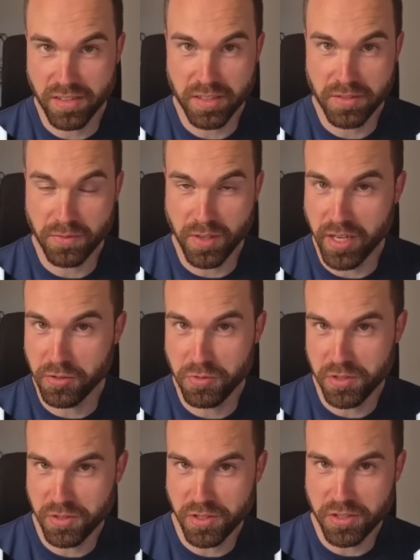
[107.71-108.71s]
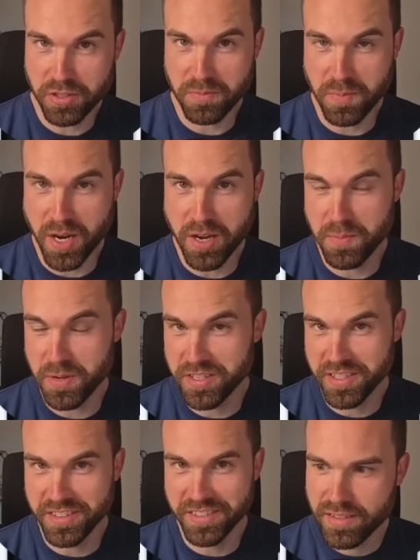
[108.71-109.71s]
is flying research, in my
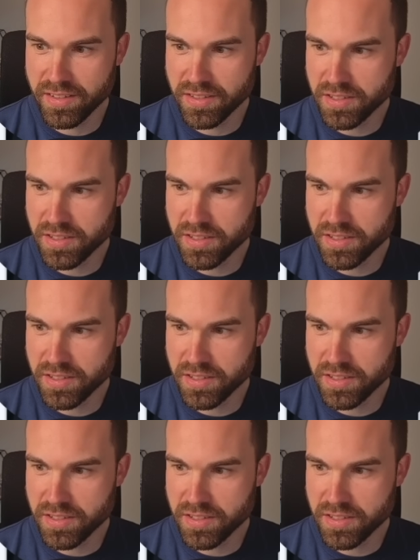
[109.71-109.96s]
opinion.